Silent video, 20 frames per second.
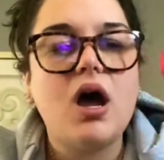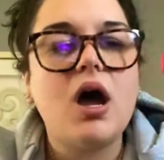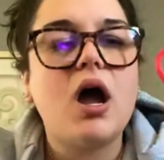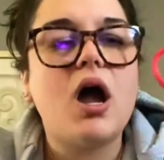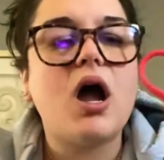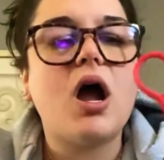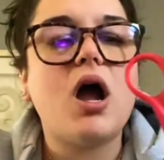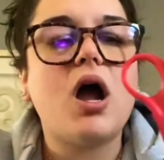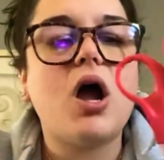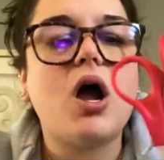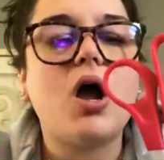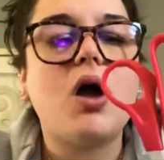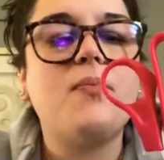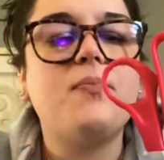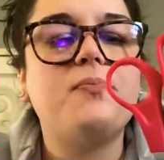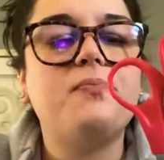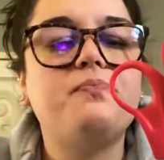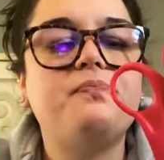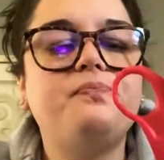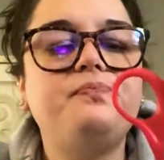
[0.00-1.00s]

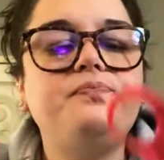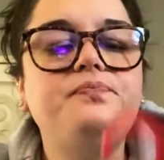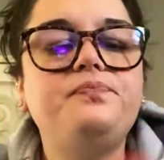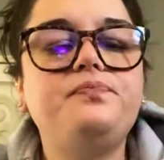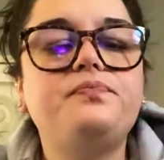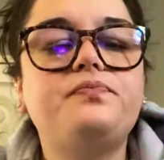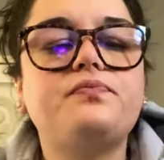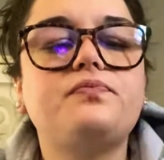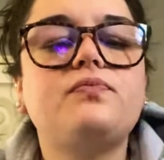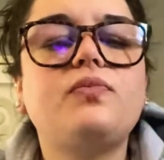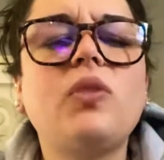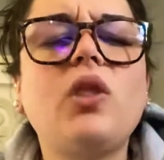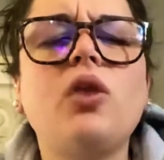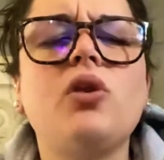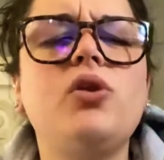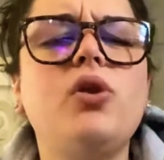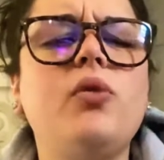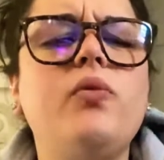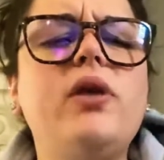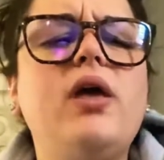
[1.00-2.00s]

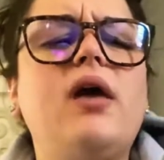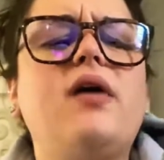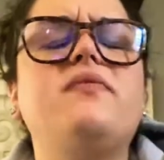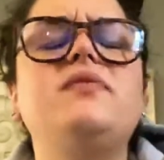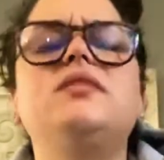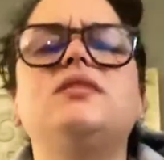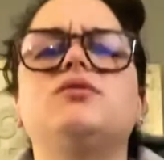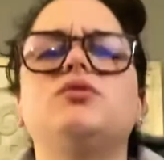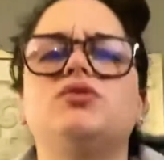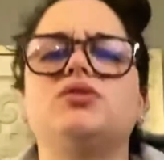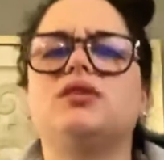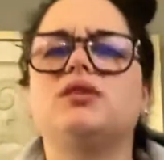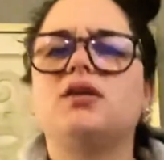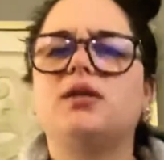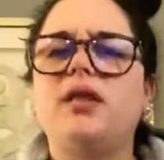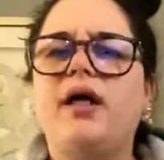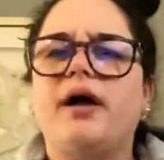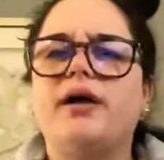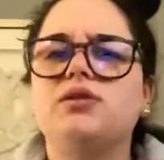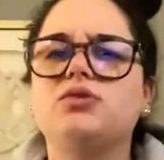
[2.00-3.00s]
We have scissors in the
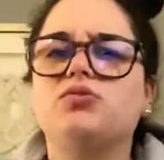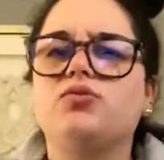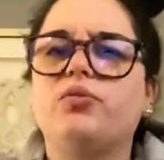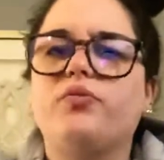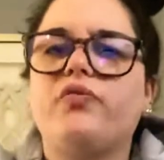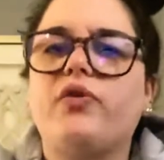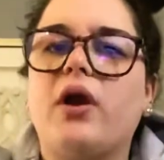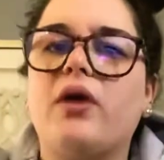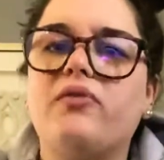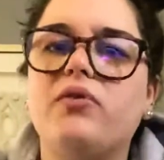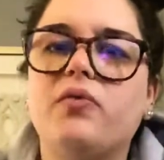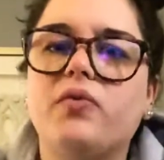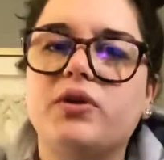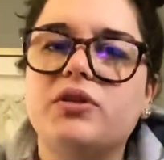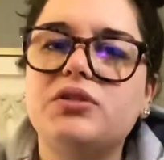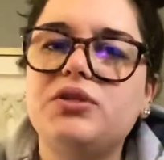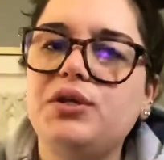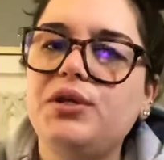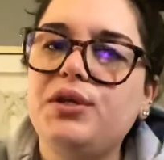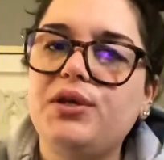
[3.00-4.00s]
classroom for everyone
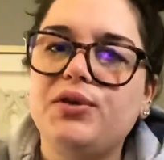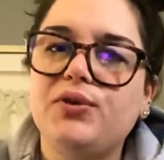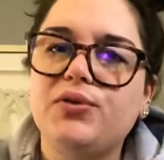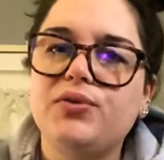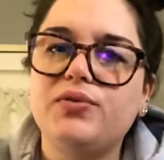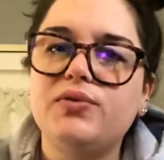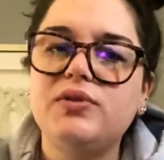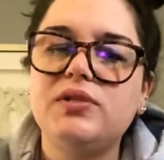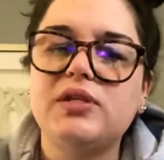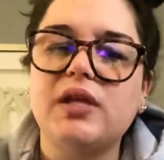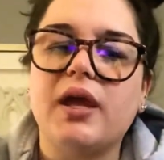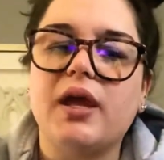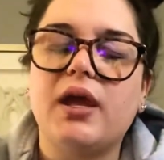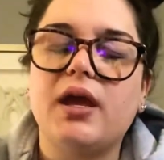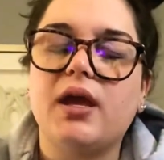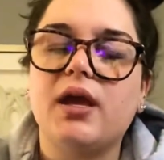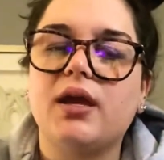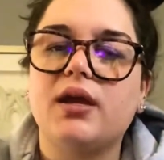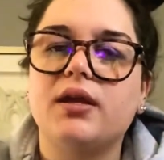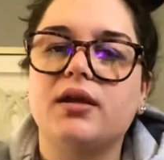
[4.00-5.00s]
to use,
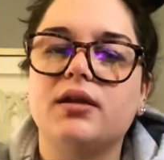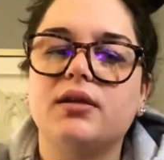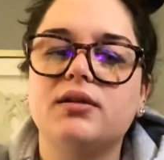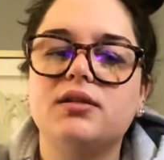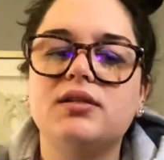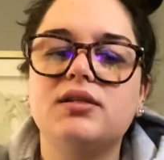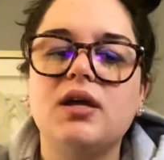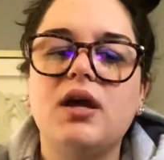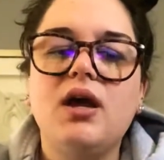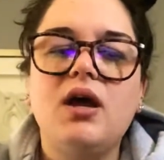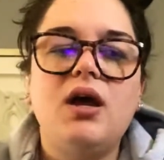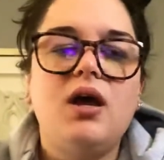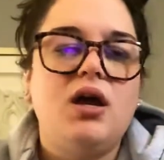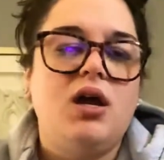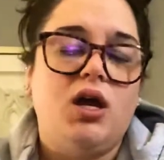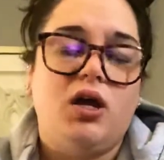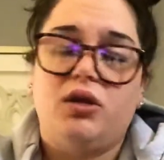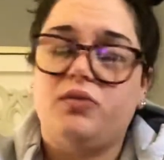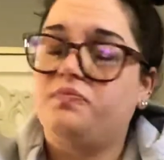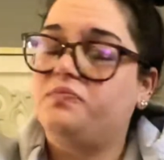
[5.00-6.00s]
and
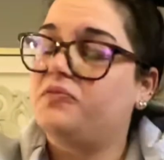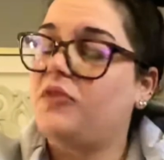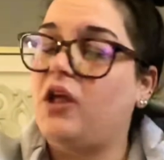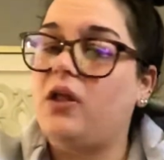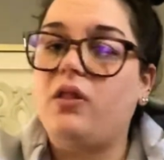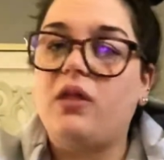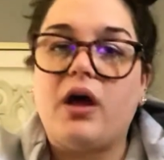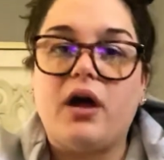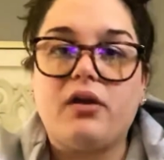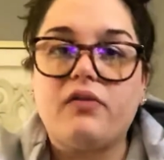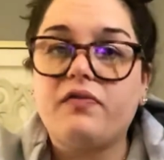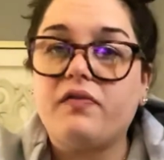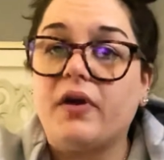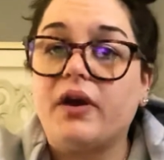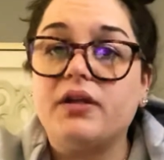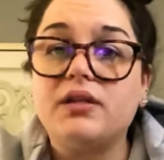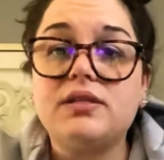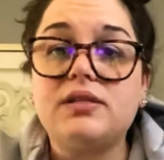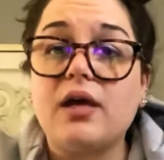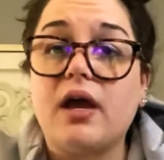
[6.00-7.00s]
a lot of
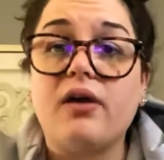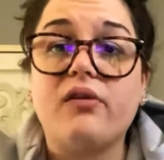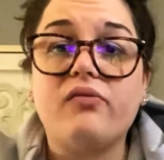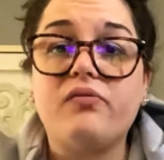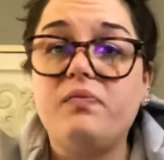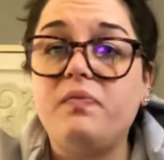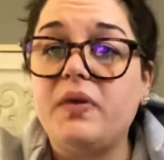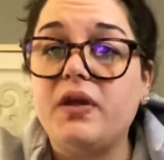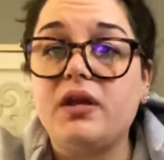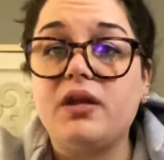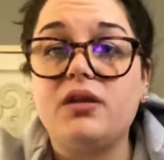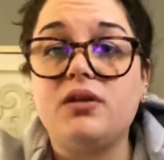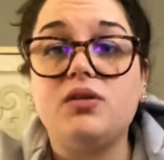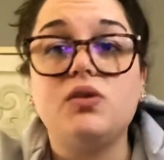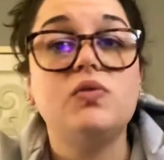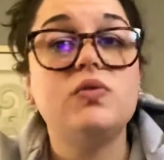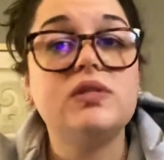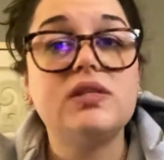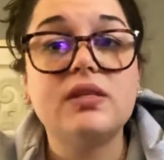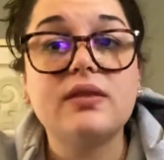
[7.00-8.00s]
friends have been
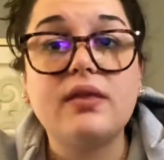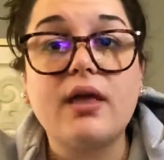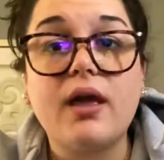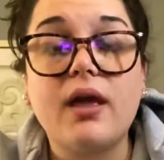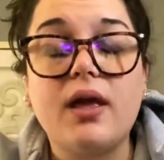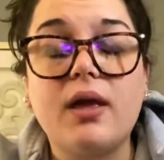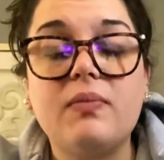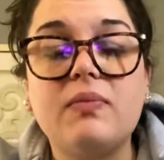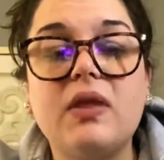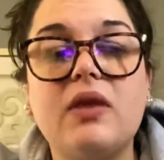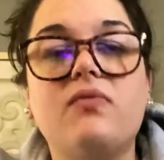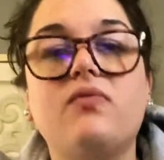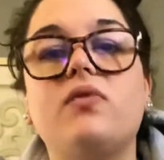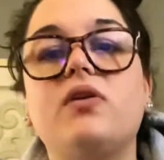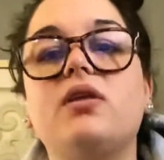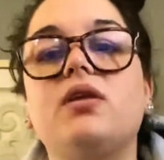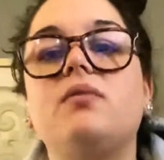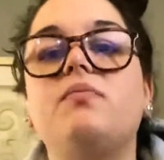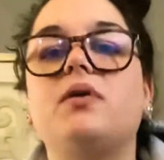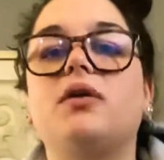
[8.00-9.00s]
using them. They've
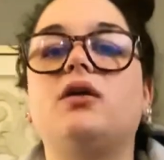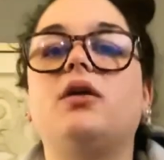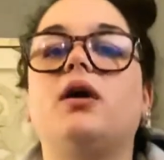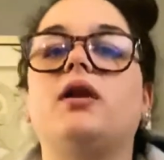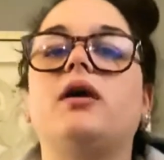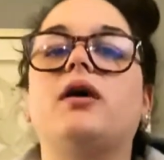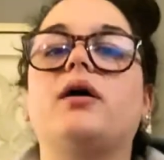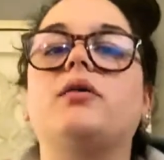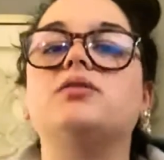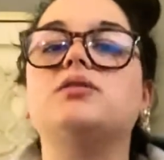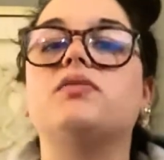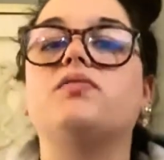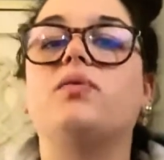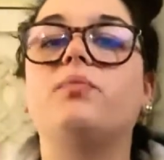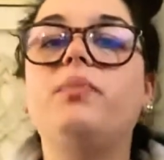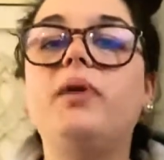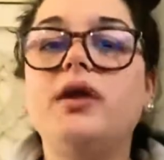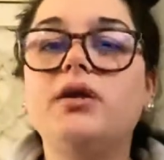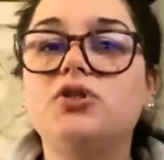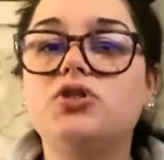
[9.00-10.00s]
really been cutting out different
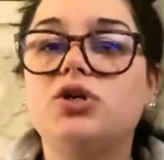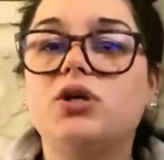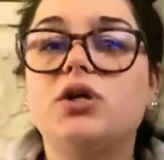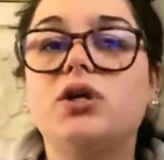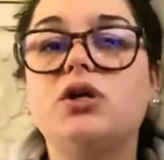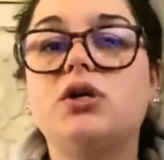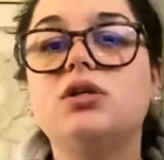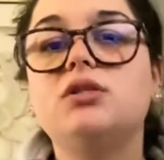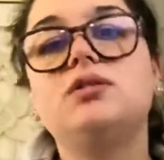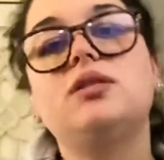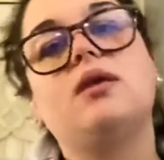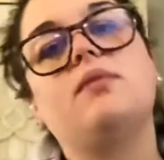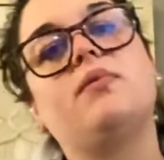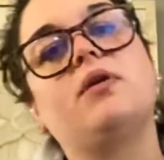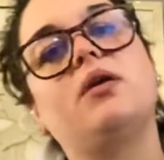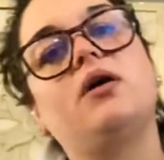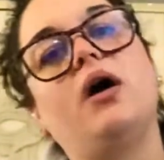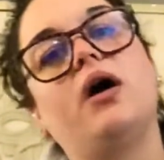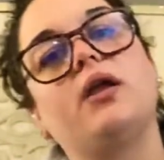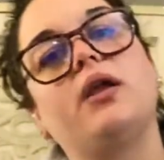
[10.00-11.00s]
pictures. They've been
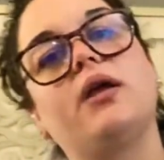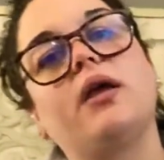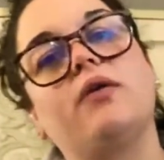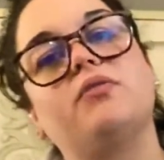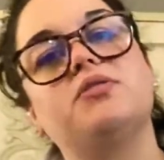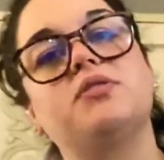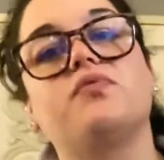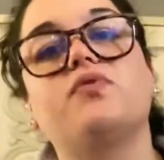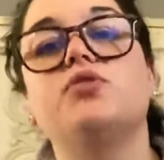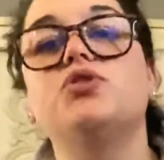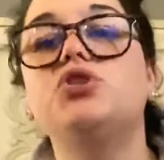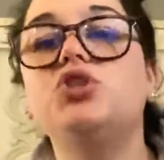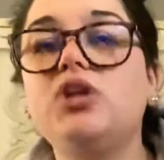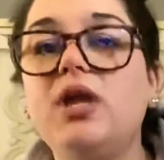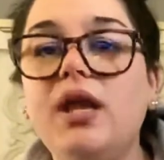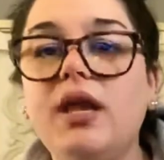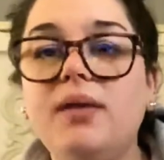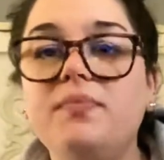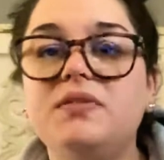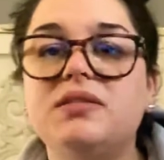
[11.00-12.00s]
cutting out different
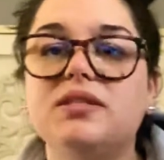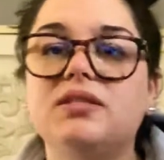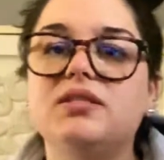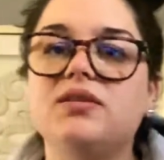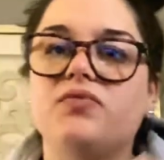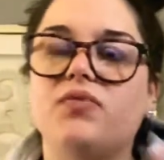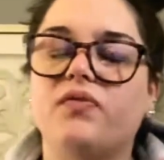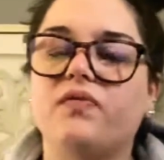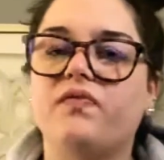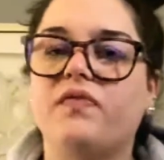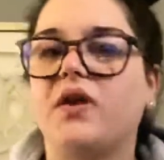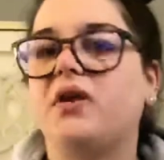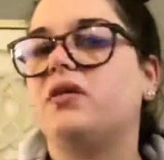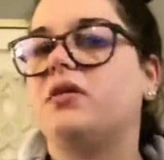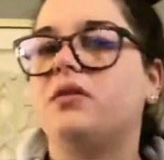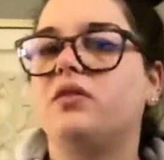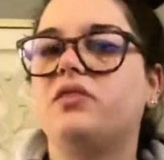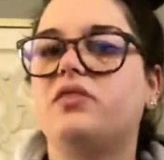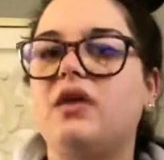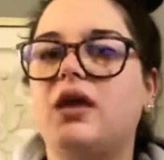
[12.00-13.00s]
shapes and different
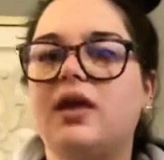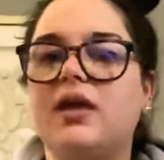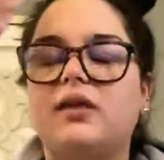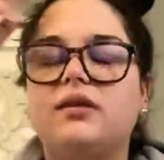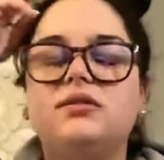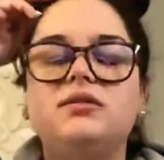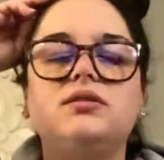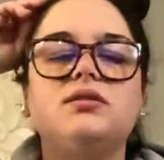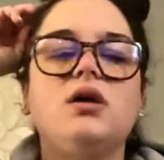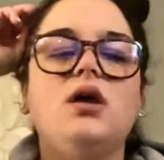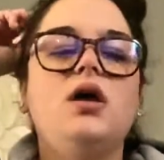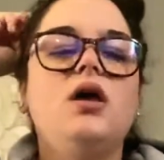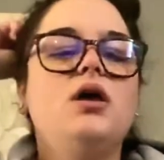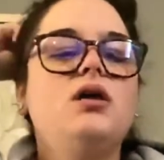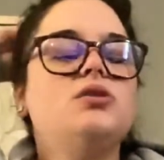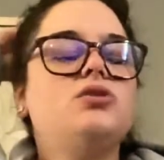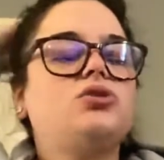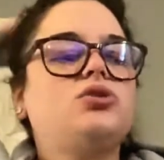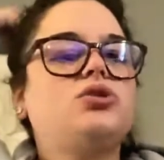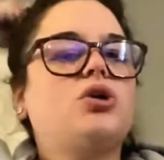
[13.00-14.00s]
fun things.
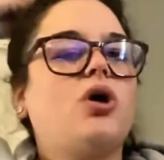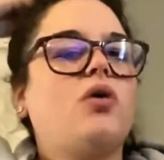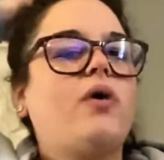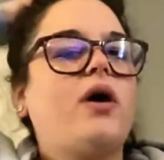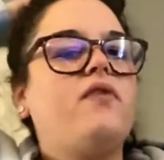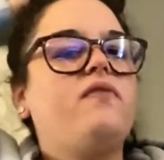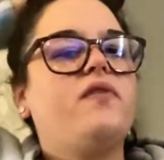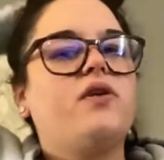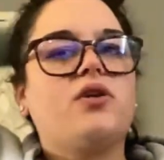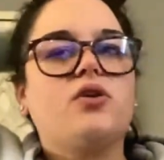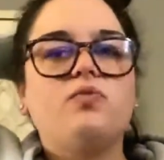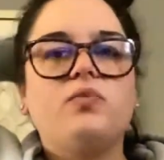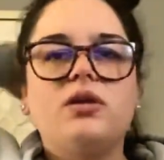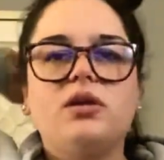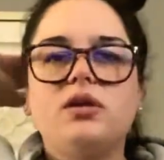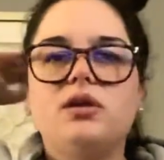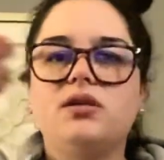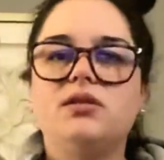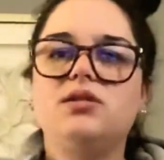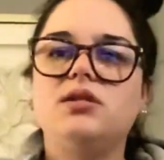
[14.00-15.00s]
So I figured we
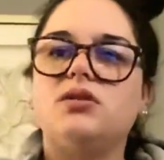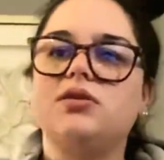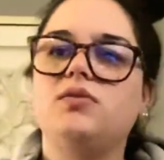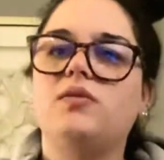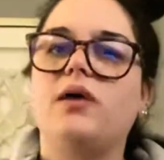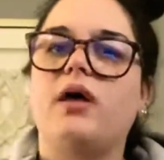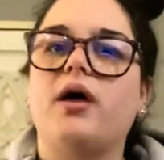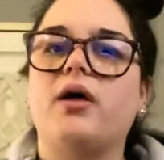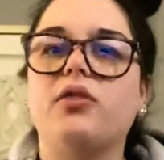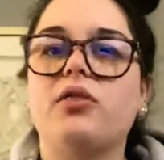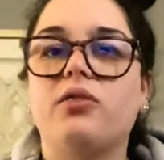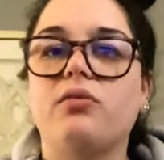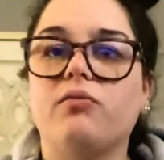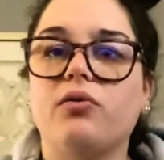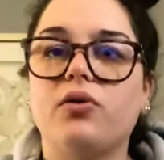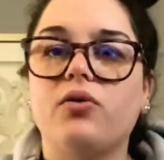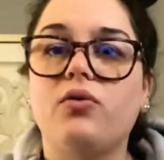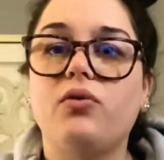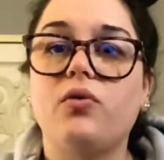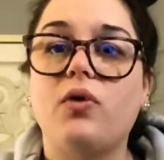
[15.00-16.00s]
can continue that
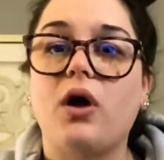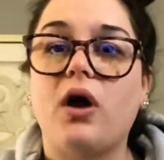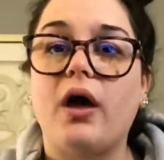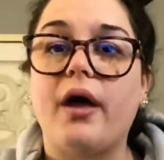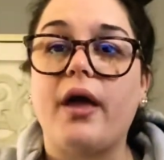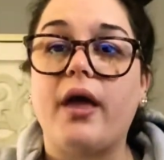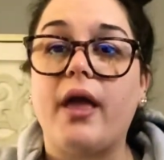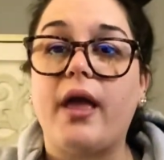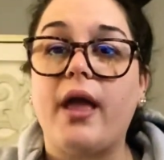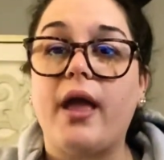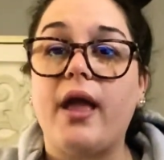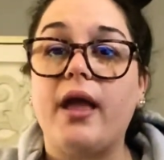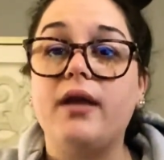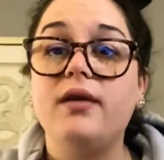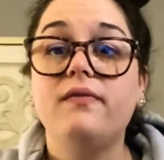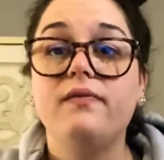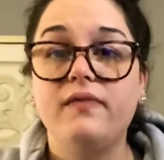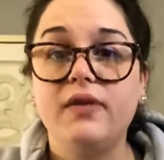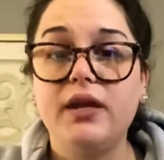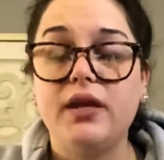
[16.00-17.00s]
through a
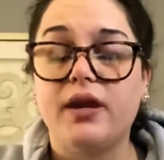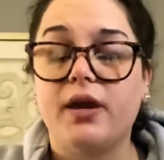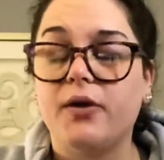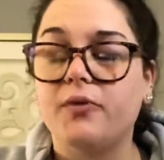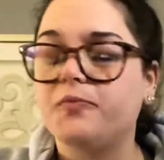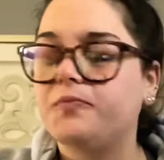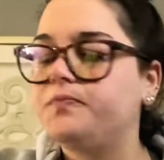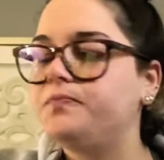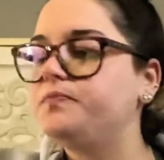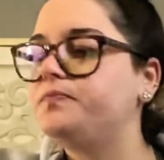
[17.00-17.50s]
video.